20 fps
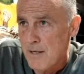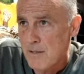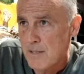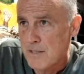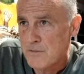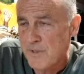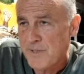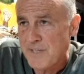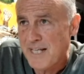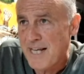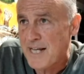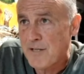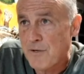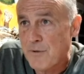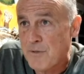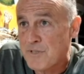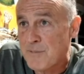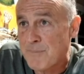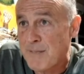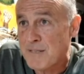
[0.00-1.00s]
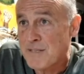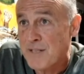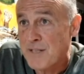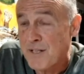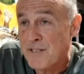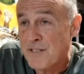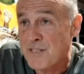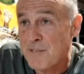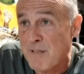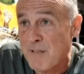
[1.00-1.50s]
There's one thing I noticed about
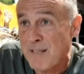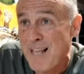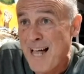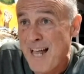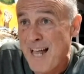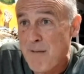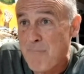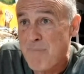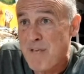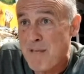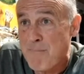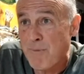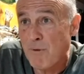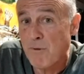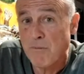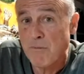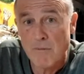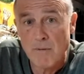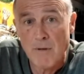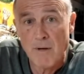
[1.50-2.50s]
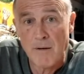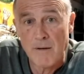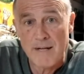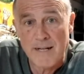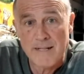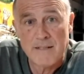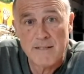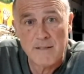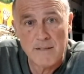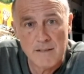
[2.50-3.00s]
Stuckism: a lot of people are
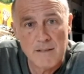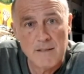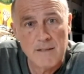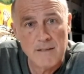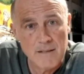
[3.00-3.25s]
into